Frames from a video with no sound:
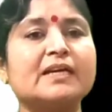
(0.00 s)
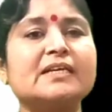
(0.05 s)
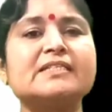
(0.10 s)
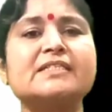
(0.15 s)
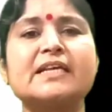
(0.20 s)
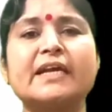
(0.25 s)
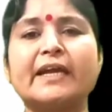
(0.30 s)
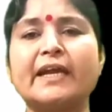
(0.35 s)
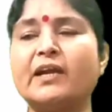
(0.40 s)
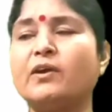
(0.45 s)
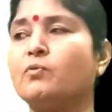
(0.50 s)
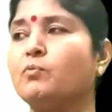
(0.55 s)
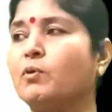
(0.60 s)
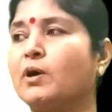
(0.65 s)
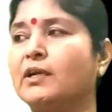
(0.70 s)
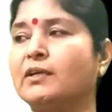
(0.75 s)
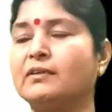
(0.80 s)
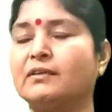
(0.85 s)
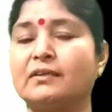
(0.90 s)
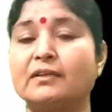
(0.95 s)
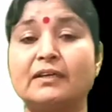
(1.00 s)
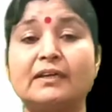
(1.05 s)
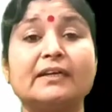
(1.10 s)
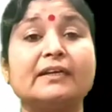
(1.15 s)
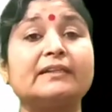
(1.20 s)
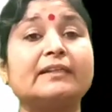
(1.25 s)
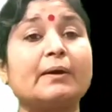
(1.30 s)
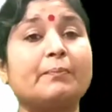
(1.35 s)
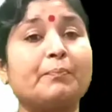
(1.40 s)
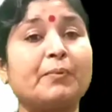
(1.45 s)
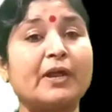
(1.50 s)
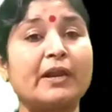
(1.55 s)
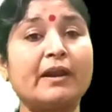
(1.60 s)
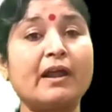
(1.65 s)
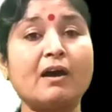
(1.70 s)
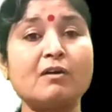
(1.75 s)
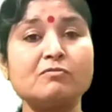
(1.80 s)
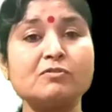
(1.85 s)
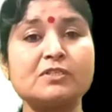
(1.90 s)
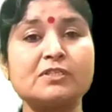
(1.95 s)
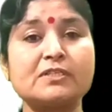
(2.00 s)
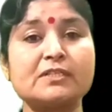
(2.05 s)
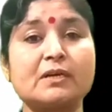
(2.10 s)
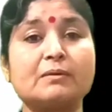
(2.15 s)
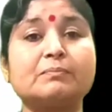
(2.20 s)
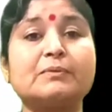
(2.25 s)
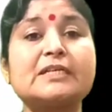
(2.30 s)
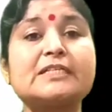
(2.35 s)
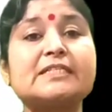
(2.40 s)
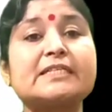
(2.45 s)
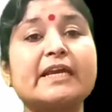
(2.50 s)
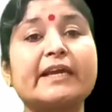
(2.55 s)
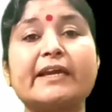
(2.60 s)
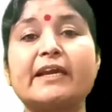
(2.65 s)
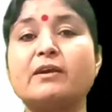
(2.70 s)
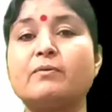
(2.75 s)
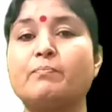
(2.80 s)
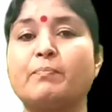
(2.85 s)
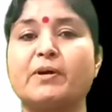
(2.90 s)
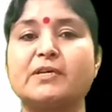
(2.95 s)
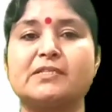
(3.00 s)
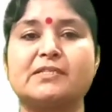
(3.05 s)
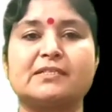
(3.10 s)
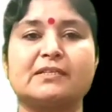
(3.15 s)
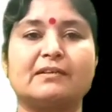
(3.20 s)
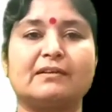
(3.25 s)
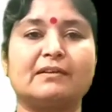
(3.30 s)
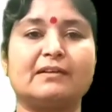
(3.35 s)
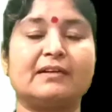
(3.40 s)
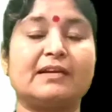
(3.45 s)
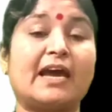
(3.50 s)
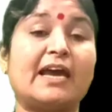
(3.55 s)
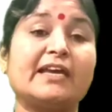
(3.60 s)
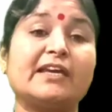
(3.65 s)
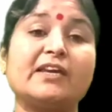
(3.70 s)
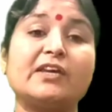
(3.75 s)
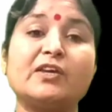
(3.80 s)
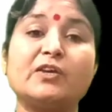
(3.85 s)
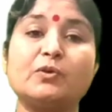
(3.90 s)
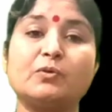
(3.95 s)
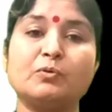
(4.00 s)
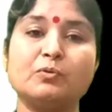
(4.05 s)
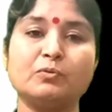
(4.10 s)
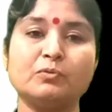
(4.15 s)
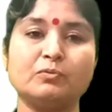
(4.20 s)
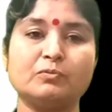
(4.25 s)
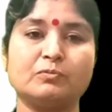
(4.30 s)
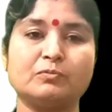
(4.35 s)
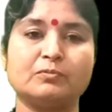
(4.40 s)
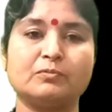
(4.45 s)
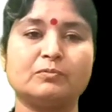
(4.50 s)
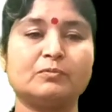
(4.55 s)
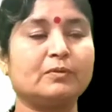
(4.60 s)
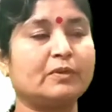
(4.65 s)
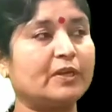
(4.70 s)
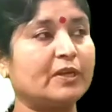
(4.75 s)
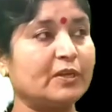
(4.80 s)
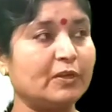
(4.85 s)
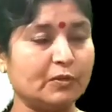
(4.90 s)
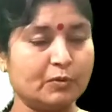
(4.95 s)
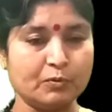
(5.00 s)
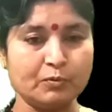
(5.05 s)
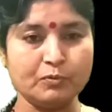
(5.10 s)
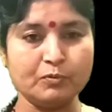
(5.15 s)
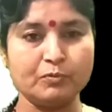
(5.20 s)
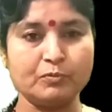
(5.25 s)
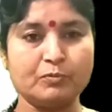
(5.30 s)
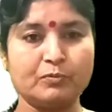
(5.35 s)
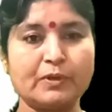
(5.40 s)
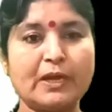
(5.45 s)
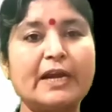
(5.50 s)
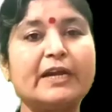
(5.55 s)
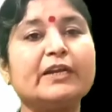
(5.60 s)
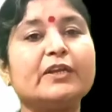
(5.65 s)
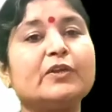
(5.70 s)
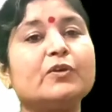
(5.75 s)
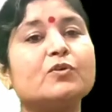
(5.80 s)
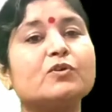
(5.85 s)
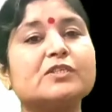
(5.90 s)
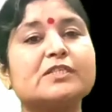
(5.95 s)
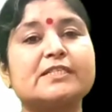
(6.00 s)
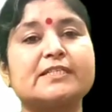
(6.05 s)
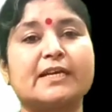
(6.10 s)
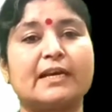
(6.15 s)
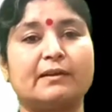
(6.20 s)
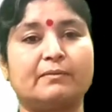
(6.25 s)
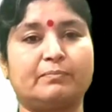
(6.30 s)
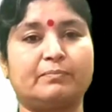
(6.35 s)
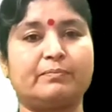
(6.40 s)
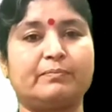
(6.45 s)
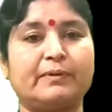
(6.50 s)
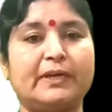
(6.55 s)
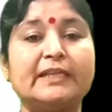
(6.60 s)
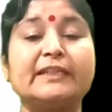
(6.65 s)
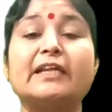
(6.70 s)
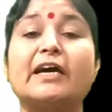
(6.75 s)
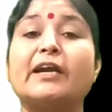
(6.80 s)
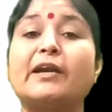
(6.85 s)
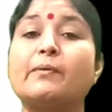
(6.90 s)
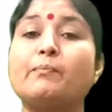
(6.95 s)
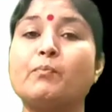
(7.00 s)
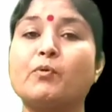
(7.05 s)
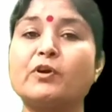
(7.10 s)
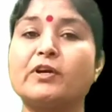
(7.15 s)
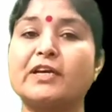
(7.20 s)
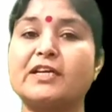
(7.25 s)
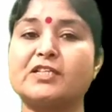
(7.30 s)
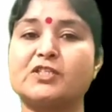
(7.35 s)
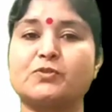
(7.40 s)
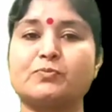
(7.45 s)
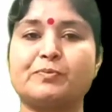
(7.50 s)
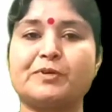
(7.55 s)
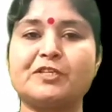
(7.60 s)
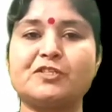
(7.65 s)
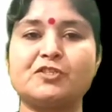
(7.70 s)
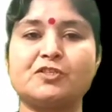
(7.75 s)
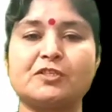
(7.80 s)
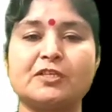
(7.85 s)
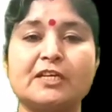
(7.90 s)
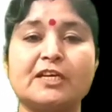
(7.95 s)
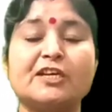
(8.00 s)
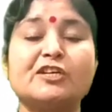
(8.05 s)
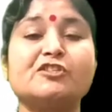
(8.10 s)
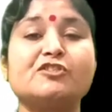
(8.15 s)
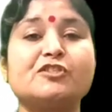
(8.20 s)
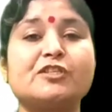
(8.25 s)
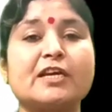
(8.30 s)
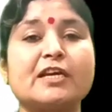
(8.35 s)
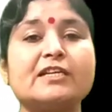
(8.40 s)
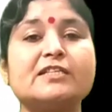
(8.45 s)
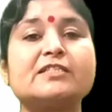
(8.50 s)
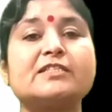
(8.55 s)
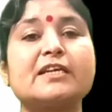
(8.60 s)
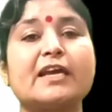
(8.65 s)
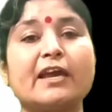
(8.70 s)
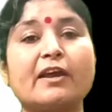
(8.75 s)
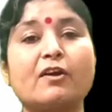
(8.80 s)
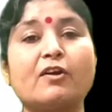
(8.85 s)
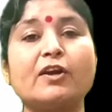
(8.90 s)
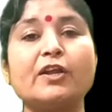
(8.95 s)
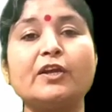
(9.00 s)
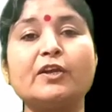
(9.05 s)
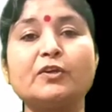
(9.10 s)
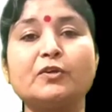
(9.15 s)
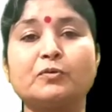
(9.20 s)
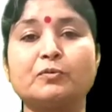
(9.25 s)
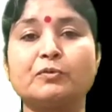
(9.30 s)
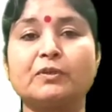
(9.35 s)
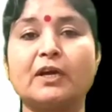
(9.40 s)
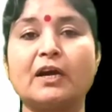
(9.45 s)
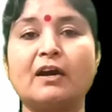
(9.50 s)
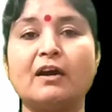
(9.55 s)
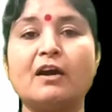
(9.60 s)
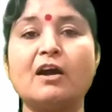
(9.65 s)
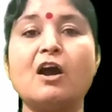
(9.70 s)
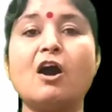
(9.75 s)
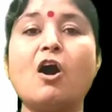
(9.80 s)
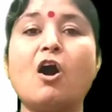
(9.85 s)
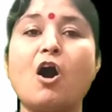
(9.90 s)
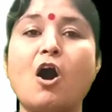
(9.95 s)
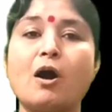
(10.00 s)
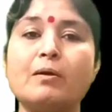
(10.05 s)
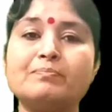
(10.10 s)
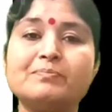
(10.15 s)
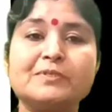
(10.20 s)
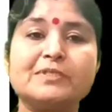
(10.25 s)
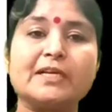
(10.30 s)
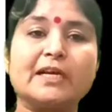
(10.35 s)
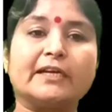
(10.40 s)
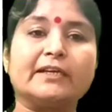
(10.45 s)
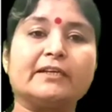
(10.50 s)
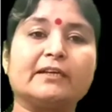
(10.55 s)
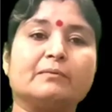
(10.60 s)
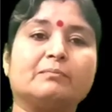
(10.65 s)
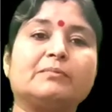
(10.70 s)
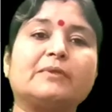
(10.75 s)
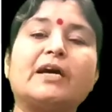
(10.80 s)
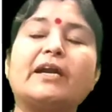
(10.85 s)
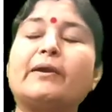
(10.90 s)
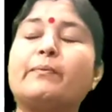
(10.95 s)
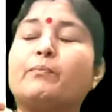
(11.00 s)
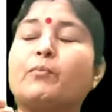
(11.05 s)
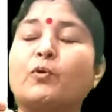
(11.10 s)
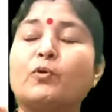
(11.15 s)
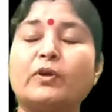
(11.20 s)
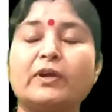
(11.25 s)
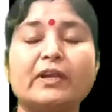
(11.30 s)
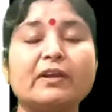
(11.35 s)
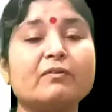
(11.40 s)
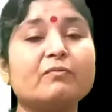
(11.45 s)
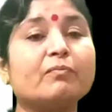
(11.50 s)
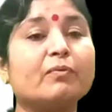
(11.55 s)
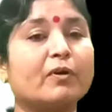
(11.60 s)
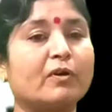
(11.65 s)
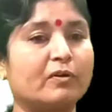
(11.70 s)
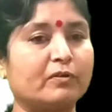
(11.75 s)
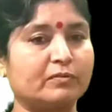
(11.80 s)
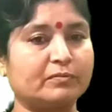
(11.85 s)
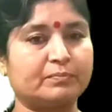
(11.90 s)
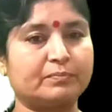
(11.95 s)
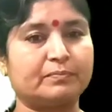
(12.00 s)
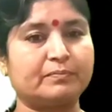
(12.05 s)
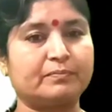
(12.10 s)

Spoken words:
Second one, the pronouns of the second person like you and yourself in the reported speech change according to the object of the reporting verb.